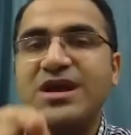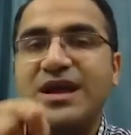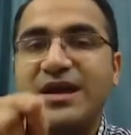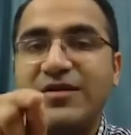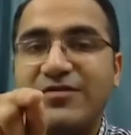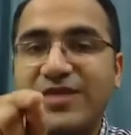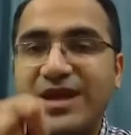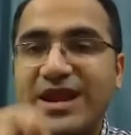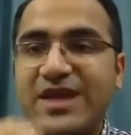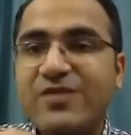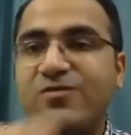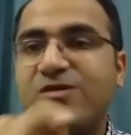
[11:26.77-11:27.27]

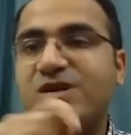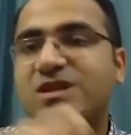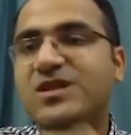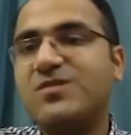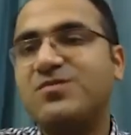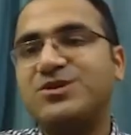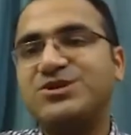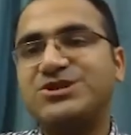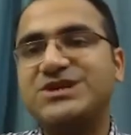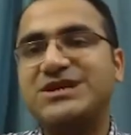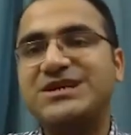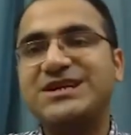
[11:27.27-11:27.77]
whenever the
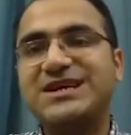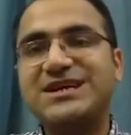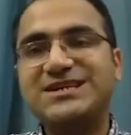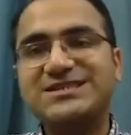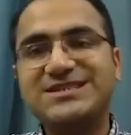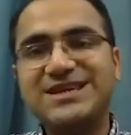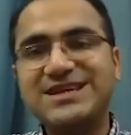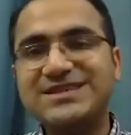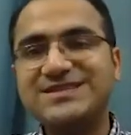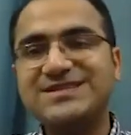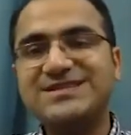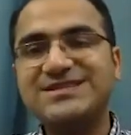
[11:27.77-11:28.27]
patient gets
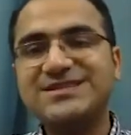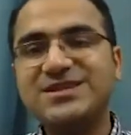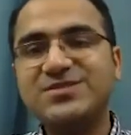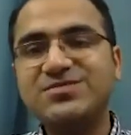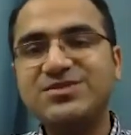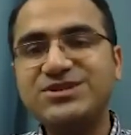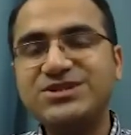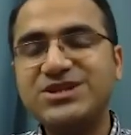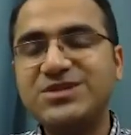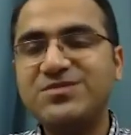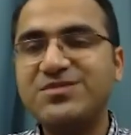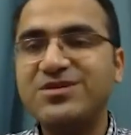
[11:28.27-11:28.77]

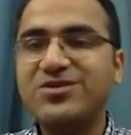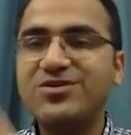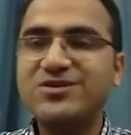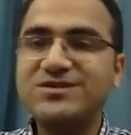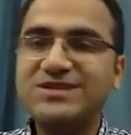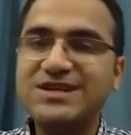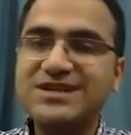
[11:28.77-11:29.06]
exacerbation because